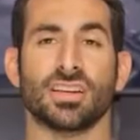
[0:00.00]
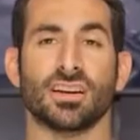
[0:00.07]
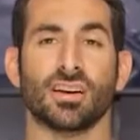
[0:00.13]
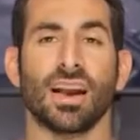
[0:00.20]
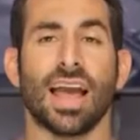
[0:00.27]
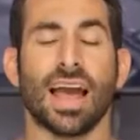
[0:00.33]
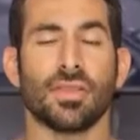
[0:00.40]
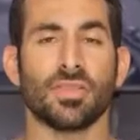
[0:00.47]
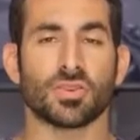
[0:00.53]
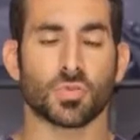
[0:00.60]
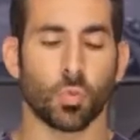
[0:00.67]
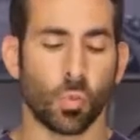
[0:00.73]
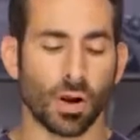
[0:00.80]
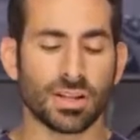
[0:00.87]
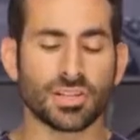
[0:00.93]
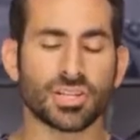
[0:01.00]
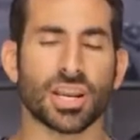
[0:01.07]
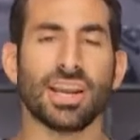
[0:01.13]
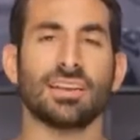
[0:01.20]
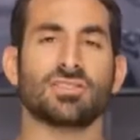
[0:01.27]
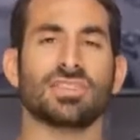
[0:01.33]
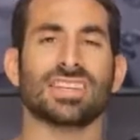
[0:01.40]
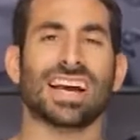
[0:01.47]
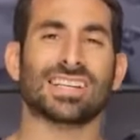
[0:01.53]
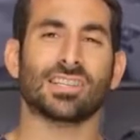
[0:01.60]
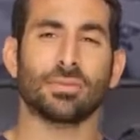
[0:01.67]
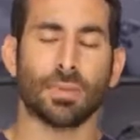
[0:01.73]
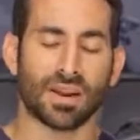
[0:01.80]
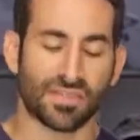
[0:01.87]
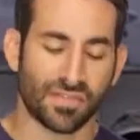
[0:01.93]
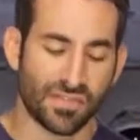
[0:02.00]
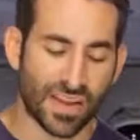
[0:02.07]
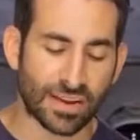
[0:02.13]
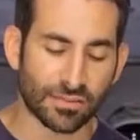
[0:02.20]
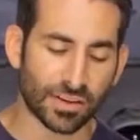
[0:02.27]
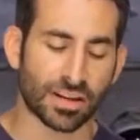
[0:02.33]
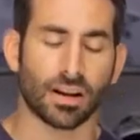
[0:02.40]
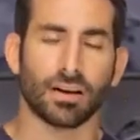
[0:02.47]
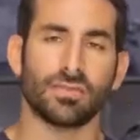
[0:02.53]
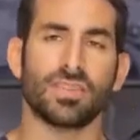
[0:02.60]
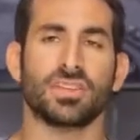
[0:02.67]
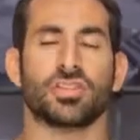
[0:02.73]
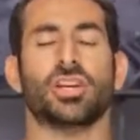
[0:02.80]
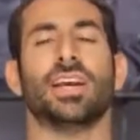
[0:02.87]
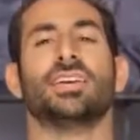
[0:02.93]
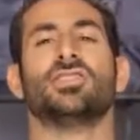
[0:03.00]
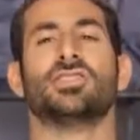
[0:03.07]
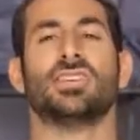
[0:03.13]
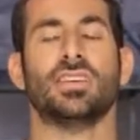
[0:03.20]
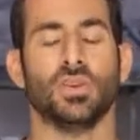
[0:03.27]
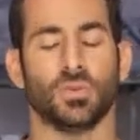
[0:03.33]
here. And there's one change that's actually my favorite of the changes that